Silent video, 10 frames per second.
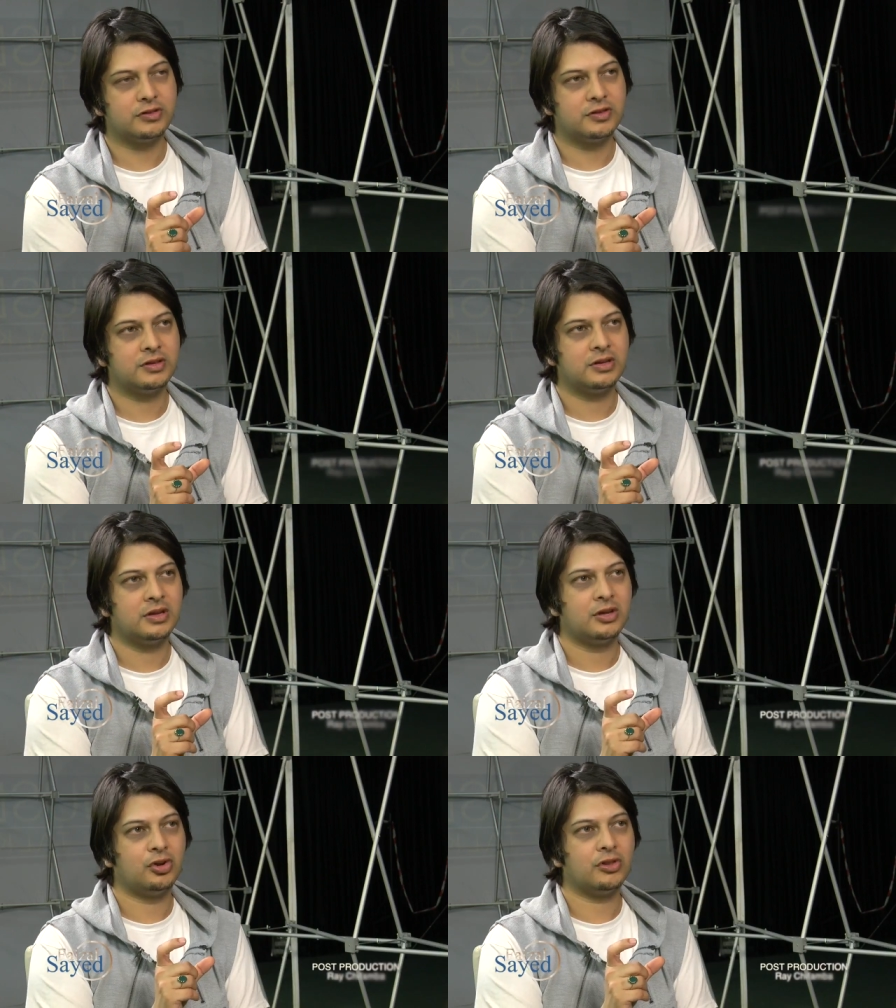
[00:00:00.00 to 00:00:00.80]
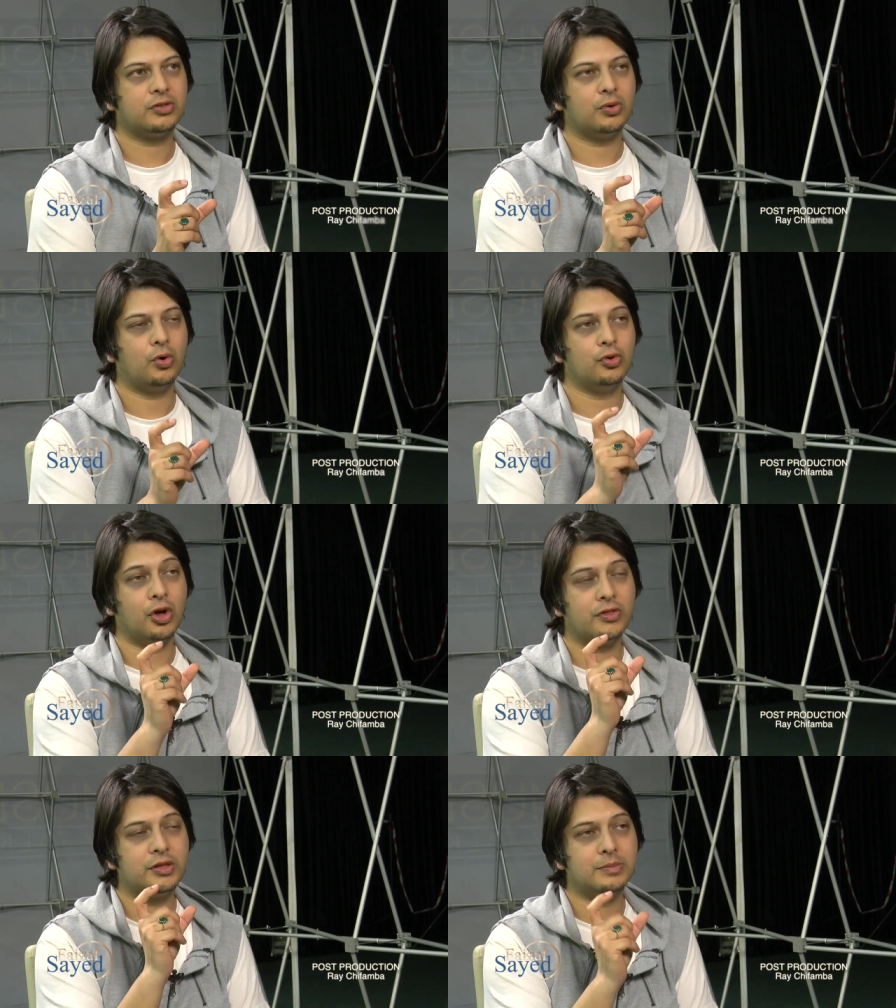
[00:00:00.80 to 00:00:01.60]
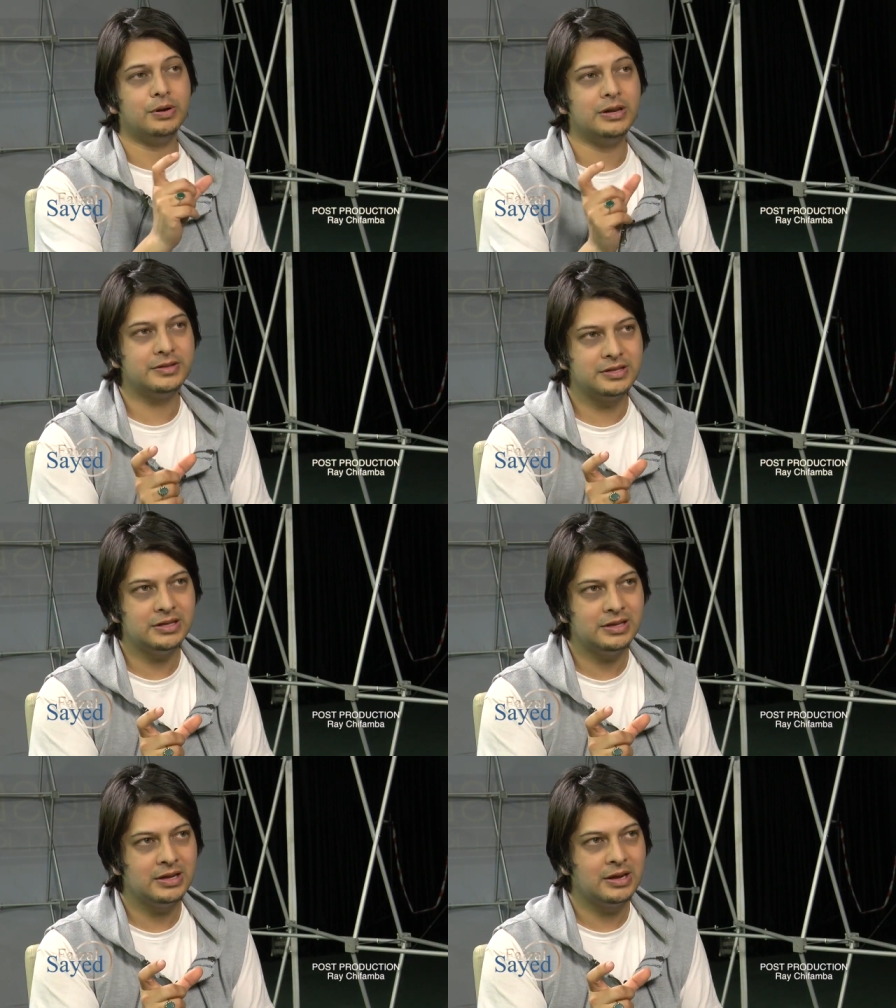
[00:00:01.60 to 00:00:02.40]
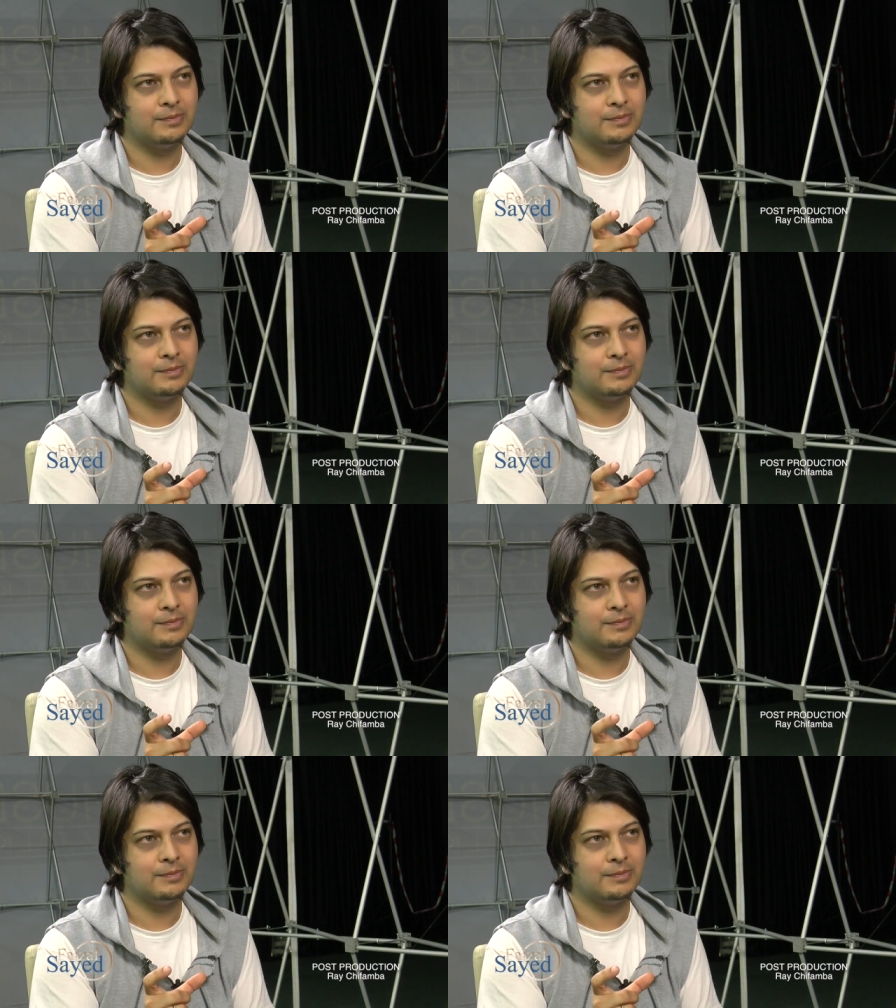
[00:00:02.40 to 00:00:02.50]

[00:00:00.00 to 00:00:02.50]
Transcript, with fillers: Not the ability,